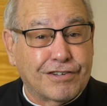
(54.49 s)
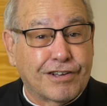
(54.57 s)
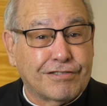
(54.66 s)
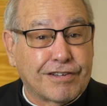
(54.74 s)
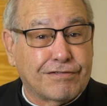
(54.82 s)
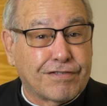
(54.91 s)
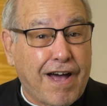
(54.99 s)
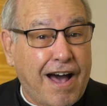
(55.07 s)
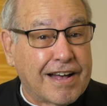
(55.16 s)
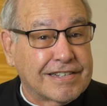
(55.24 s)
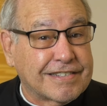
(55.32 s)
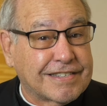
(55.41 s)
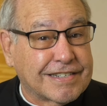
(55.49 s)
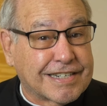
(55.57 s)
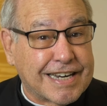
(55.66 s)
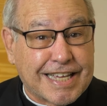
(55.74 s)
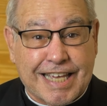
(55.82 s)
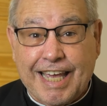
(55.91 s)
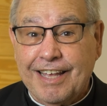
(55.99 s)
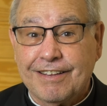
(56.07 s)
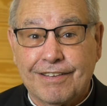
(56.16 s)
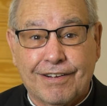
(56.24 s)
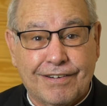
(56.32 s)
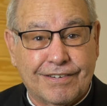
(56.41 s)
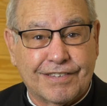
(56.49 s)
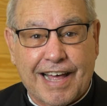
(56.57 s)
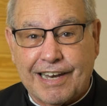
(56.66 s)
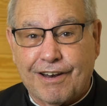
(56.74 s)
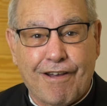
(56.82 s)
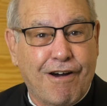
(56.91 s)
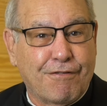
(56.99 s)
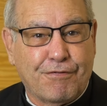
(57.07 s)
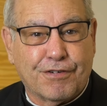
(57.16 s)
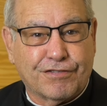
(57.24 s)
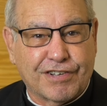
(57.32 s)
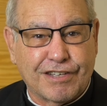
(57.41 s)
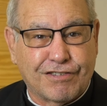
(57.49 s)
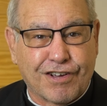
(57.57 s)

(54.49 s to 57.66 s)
Joseph has rekindled that love for St.